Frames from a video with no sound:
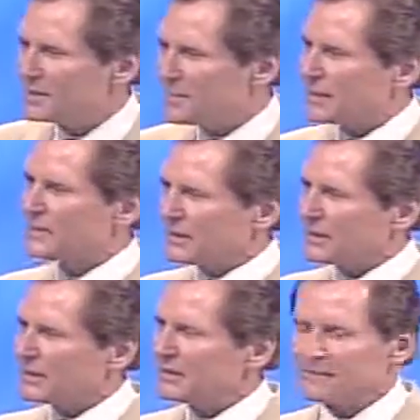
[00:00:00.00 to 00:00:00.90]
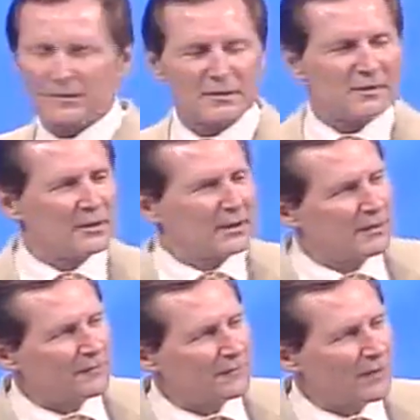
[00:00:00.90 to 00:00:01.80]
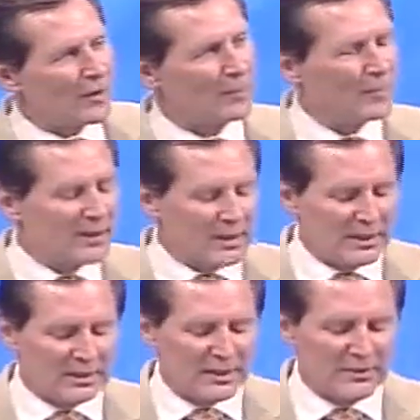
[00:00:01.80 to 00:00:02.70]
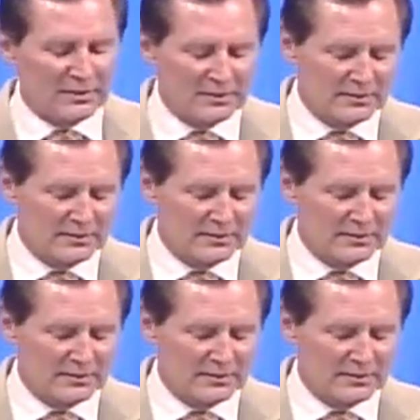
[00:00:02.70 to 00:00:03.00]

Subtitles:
basically different from any other.